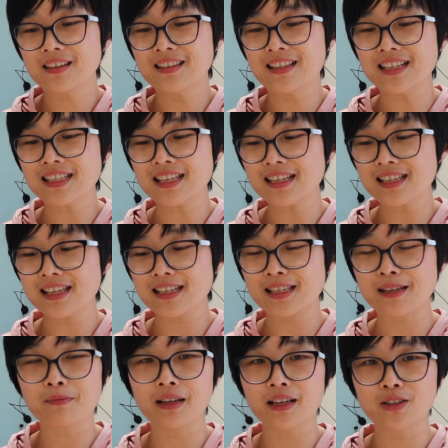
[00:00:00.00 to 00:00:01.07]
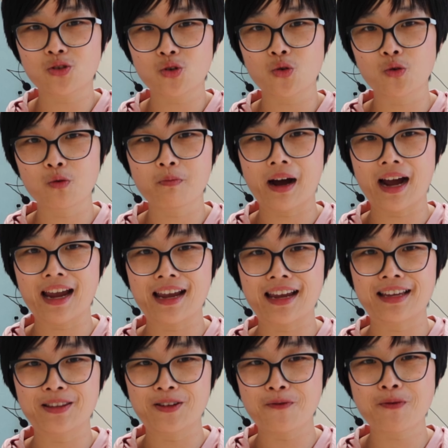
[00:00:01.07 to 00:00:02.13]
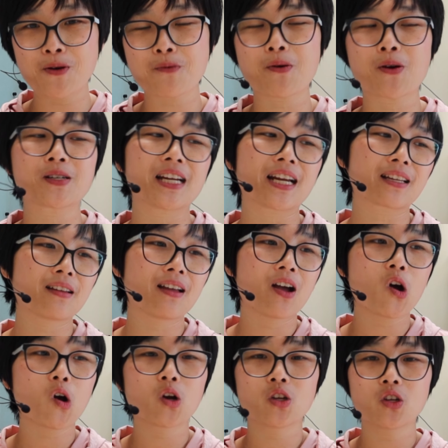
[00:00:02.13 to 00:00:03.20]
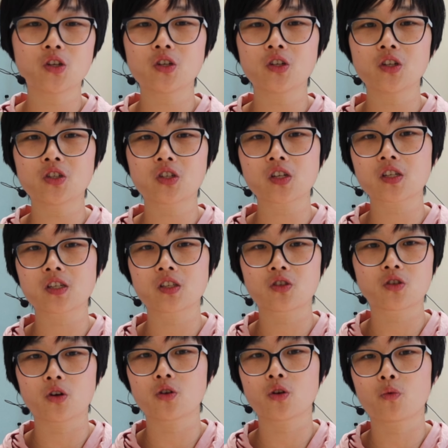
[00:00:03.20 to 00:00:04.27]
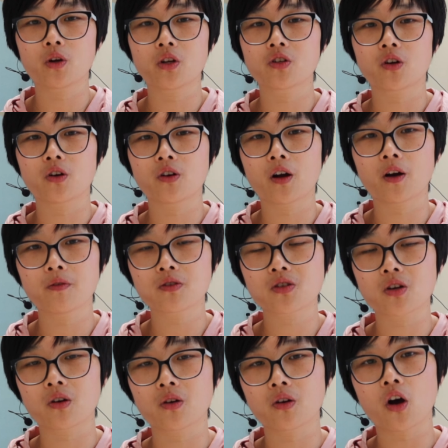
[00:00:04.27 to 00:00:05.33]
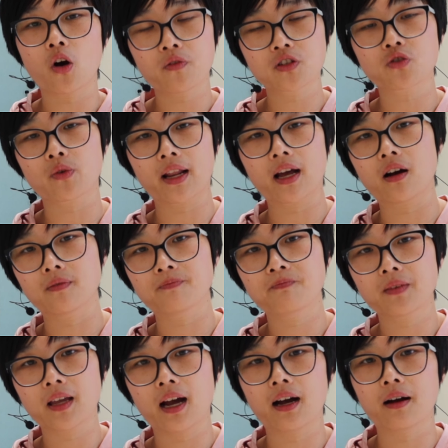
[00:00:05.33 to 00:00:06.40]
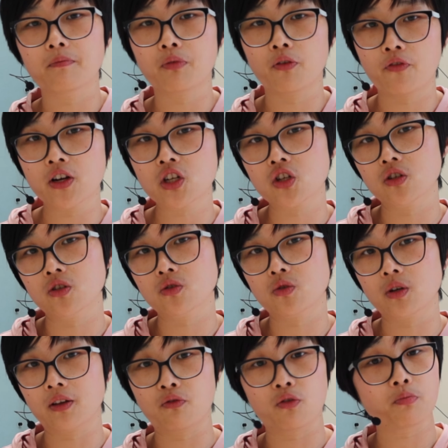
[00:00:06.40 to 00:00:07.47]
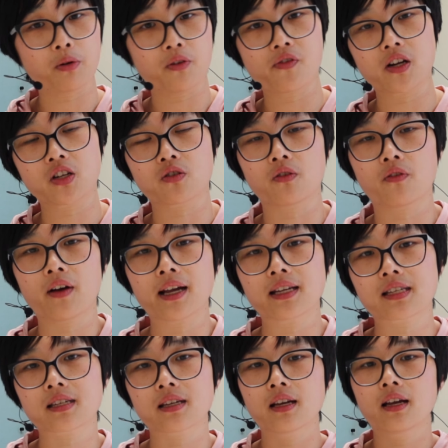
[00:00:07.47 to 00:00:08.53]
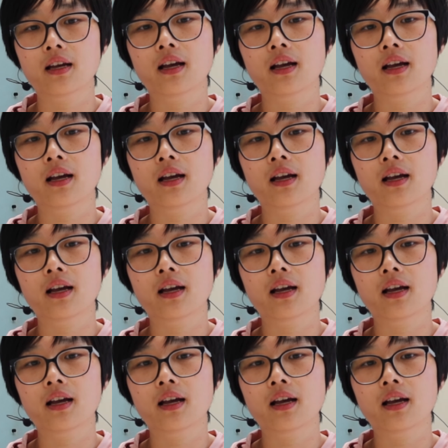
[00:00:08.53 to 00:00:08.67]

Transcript: this is similar to my new build project. You just don't know what you don't know. So always rely on professional to give you professional advice.